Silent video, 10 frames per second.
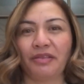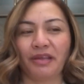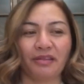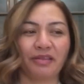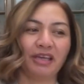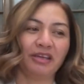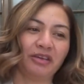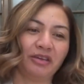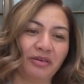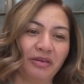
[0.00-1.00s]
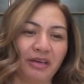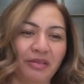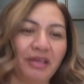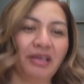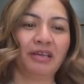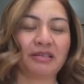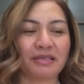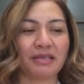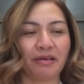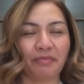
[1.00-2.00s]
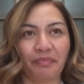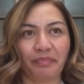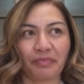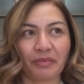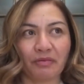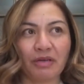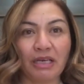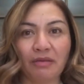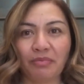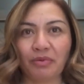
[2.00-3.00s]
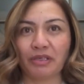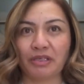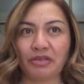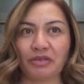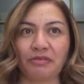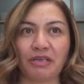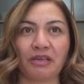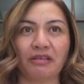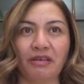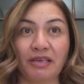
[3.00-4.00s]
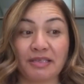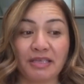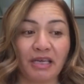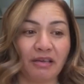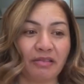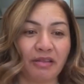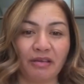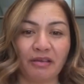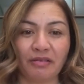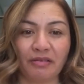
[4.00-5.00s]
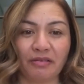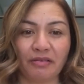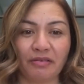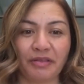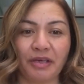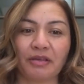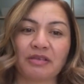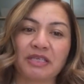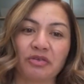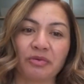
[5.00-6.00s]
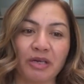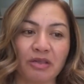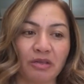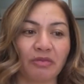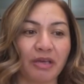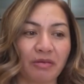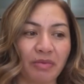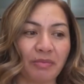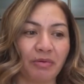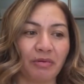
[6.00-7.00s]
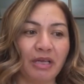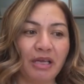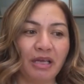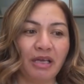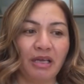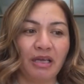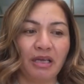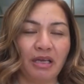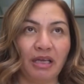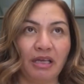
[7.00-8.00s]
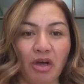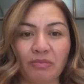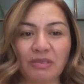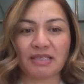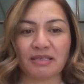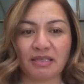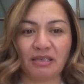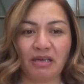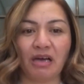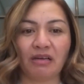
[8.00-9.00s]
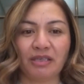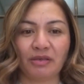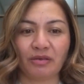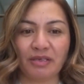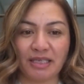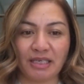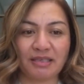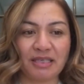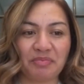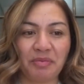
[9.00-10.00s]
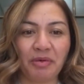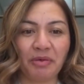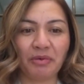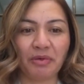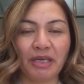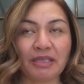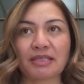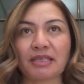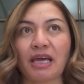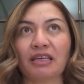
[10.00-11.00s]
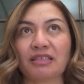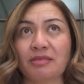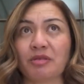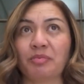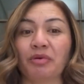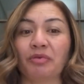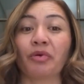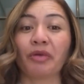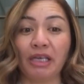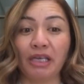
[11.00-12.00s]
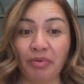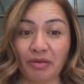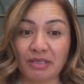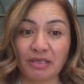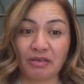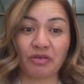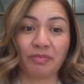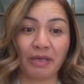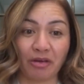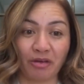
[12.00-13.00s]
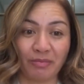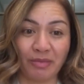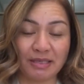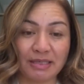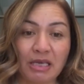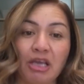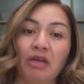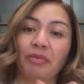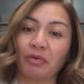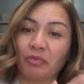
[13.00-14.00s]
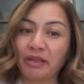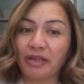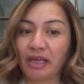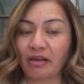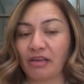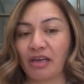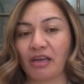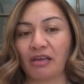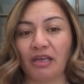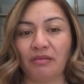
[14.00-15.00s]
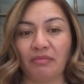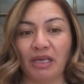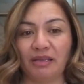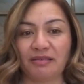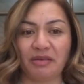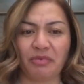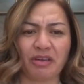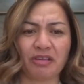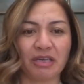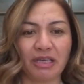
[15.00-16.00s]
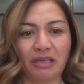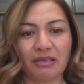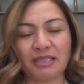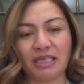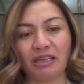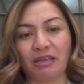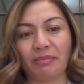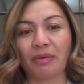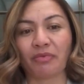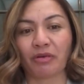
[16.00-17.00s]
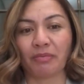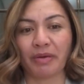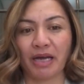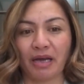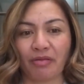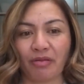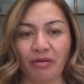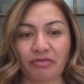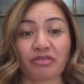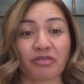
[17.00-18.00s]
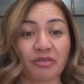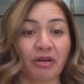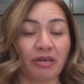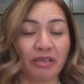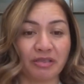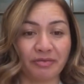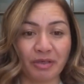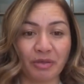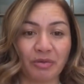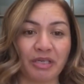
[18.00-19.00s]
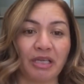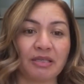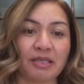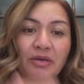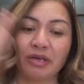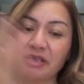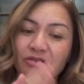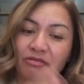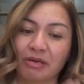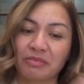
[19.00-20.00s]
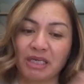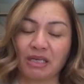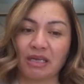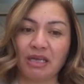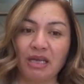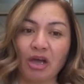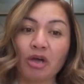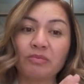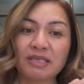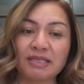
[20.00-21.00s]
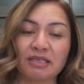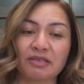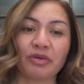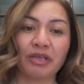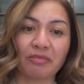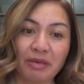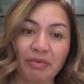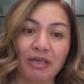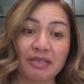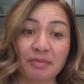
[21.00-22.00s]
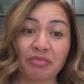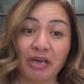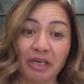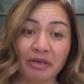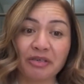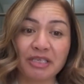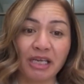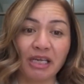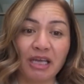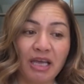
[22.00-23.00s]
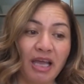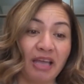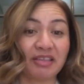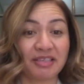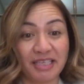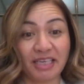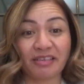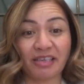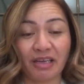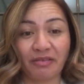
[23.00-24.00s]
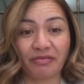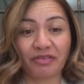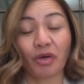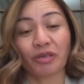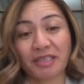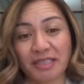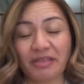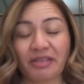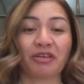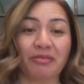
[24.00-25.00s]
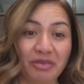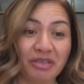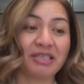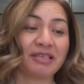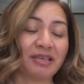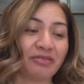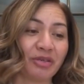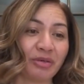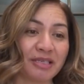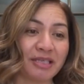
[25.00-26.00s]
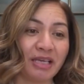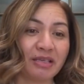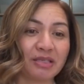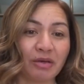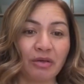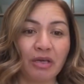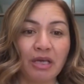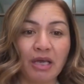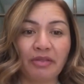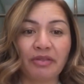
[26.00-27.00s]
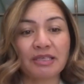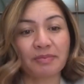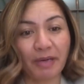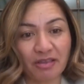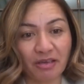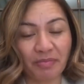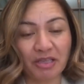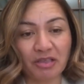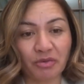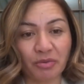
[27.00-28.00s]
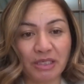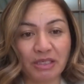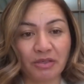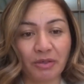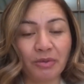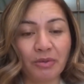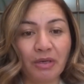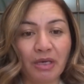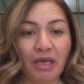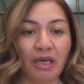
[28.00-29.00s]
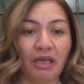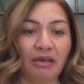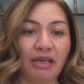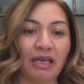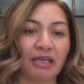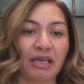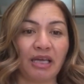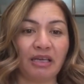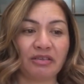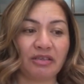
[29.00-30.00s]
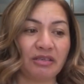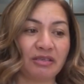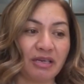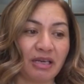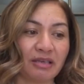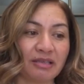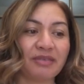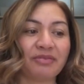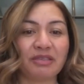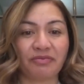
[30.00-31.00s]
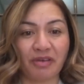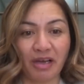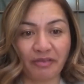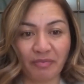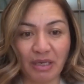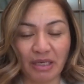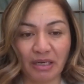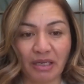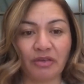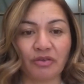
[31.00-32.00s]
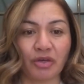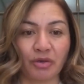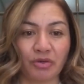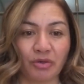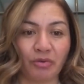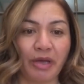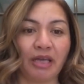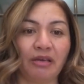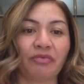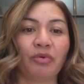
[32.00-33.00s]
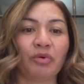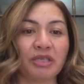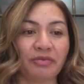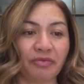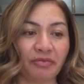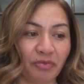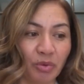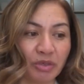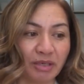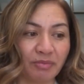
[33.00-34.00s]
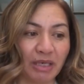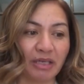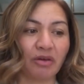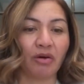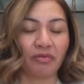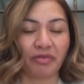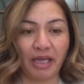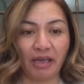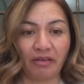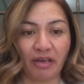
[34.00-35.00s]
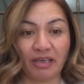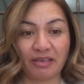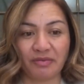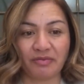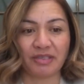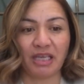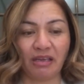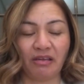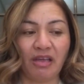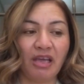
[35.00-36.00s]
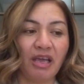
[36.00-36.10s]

Thank you. And I think it's really important to recognise that the situation of young people in homelessness in Aotearoa is unacceptable. It's unacceptable for any person to be homeless, but when they are young, it means that we're actually setting them up for a path of struggle and difficulty. And so interrupting homelessness for young people is a priority, and the sector have told us that, the communities have told us that. So this budget 22, it allocated 75 million in total, and 40 million of that, as you've said,